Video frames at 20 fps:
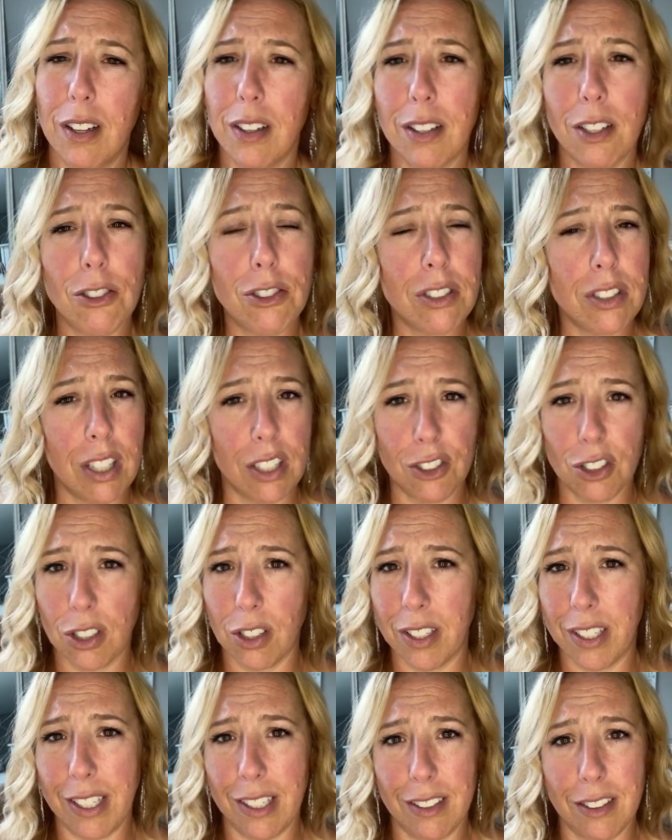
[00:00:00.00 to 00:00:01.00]
They're such
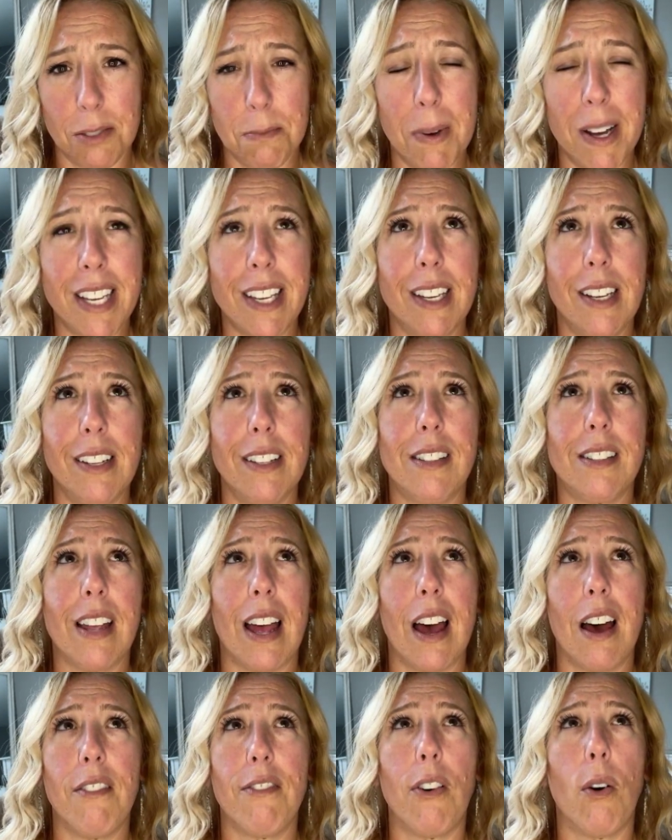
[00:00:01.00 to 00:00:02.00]
good kids. My kids
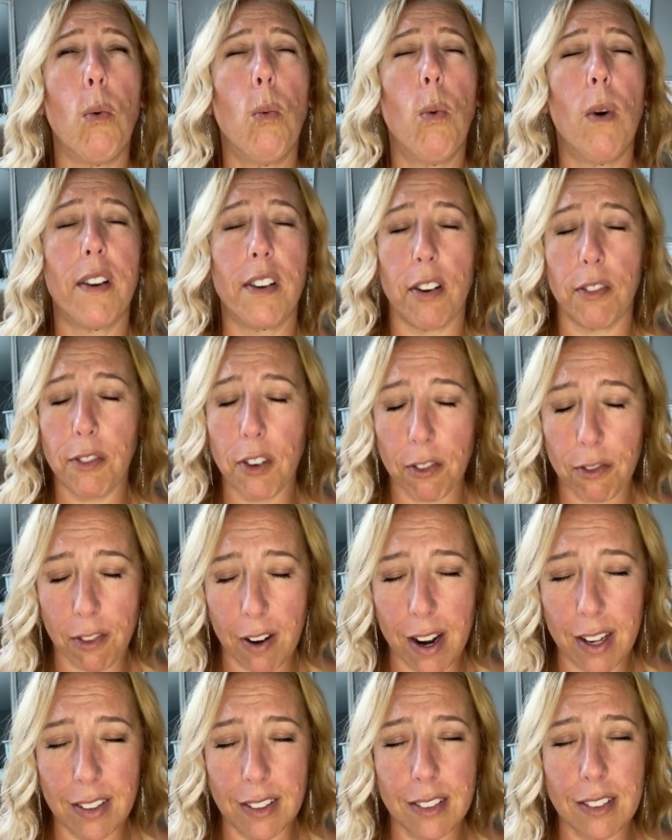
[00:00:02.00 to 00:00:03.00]
have wonderful
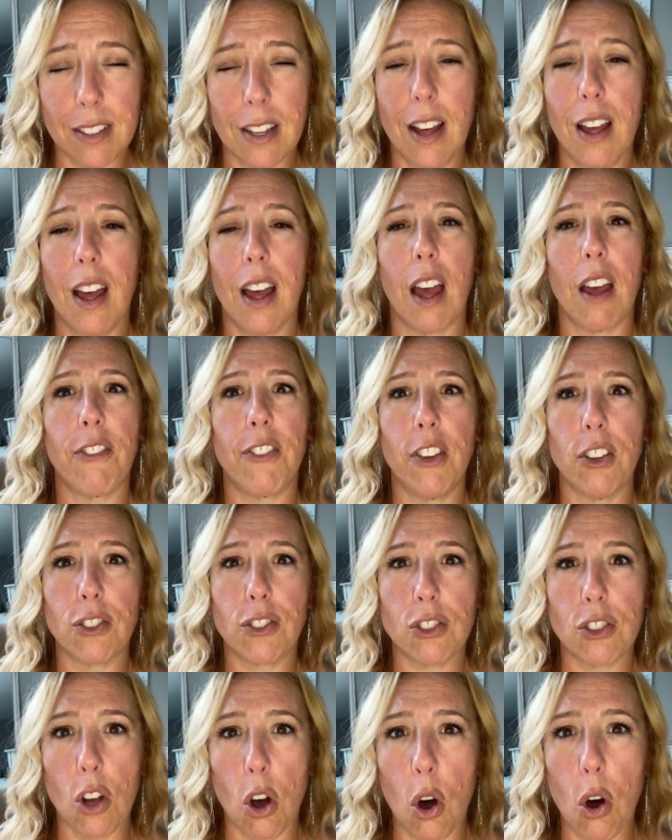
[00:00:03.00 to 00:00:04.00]
friends. I feel
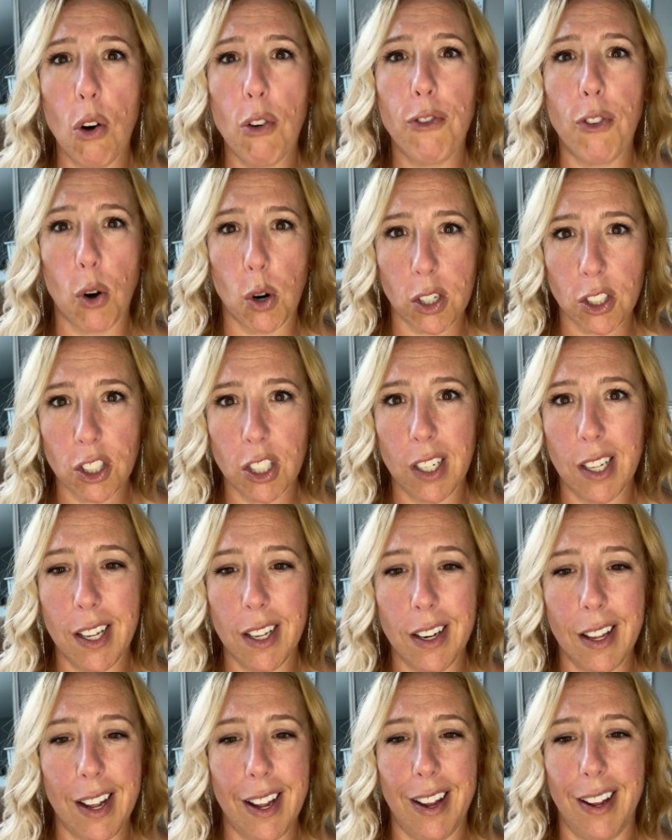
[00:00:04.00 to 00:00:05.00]
so
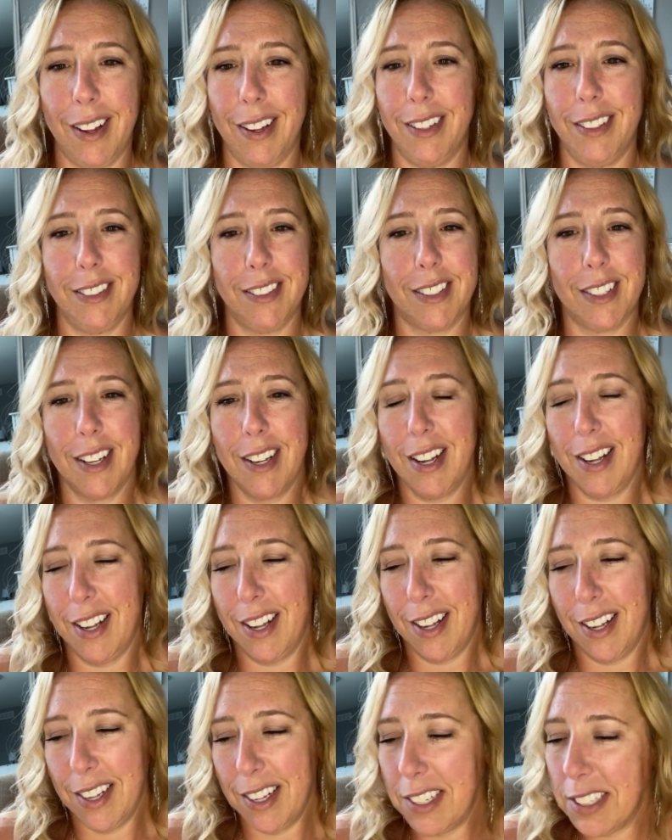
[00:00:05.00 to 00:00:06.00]
fortunate, and
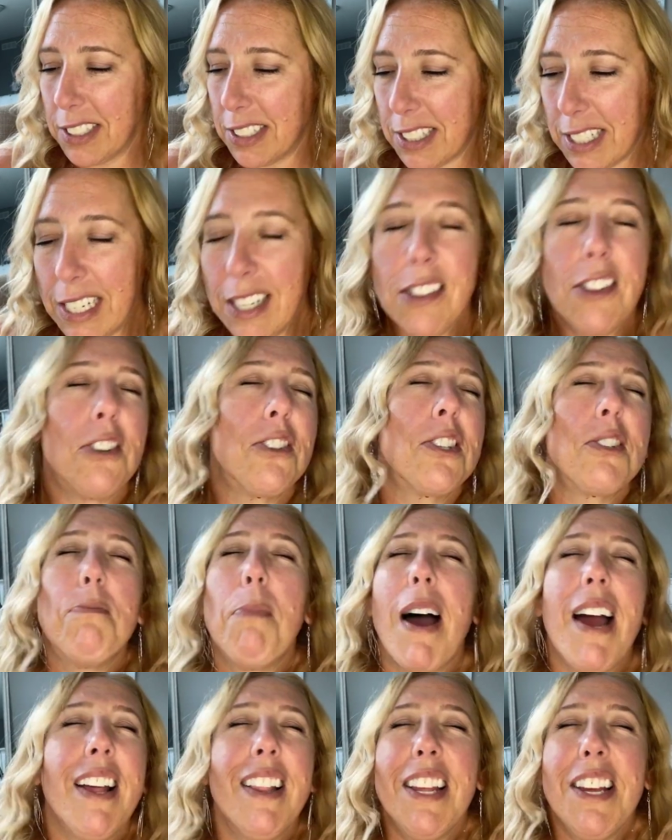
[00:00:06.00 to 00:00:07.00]
seeing their
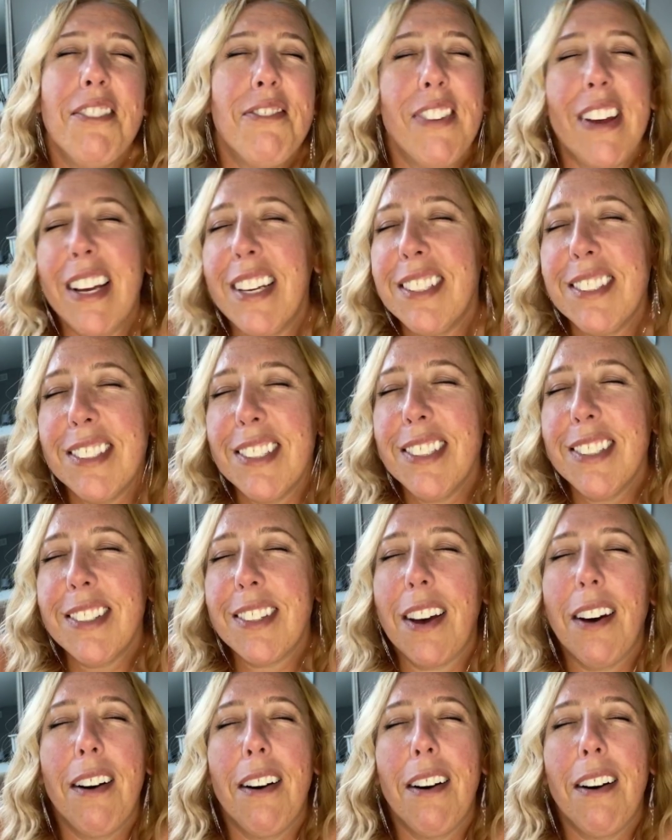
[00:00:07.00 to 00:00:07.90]
smiling faces,